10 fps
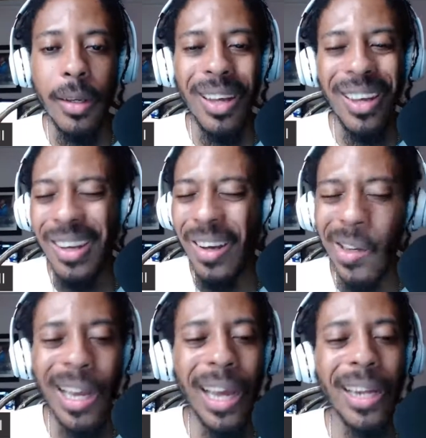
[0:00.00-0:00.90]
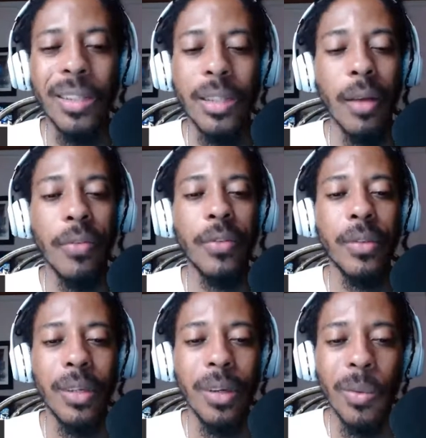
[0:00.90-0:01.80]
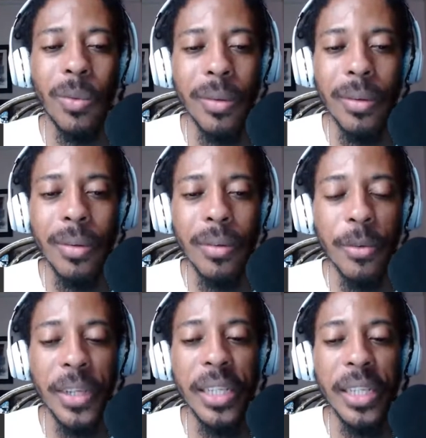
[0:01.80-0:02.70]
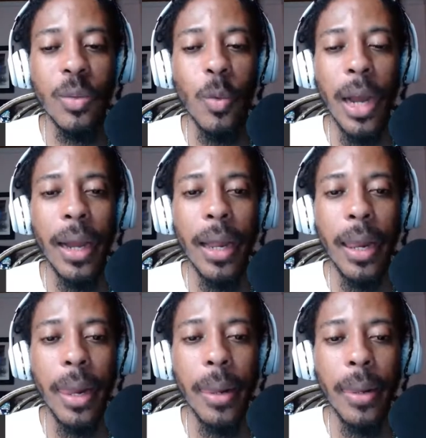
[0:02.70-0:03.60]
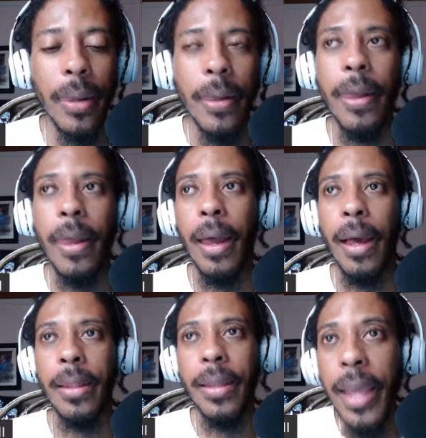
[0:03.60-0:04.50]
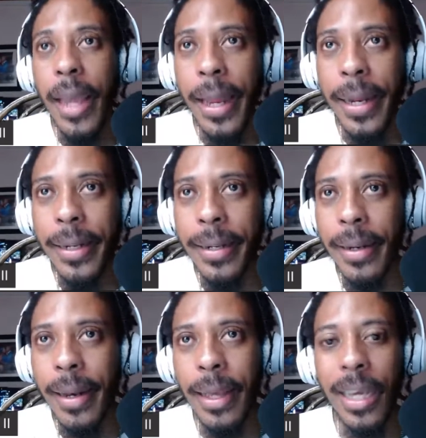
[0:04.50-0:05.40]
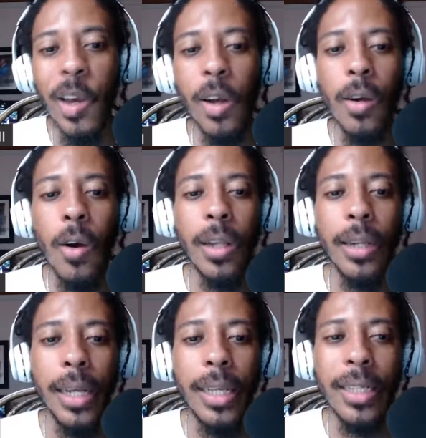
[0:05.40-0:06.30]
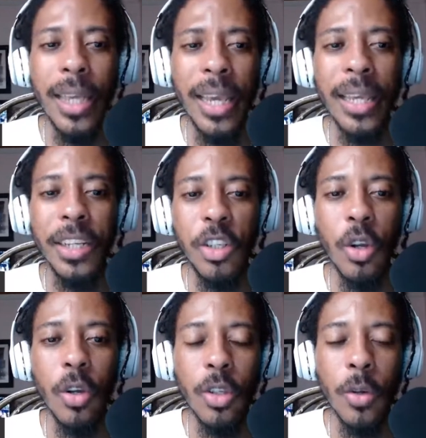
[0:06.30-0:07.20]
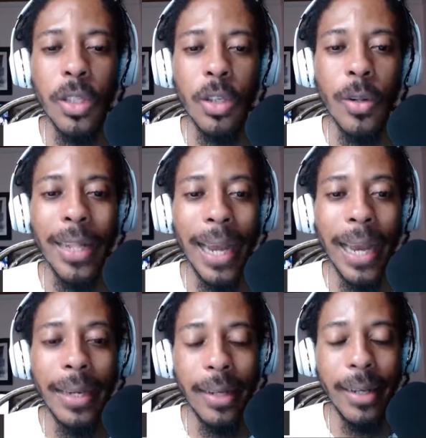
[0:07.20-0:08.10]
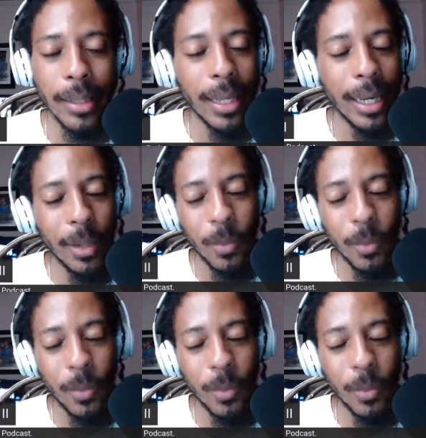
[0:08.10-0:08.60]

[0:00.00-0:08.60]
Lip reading: all kind of stuff, reasons why. And then like I got a call today and say, hey, did you know so-and-so died? Like that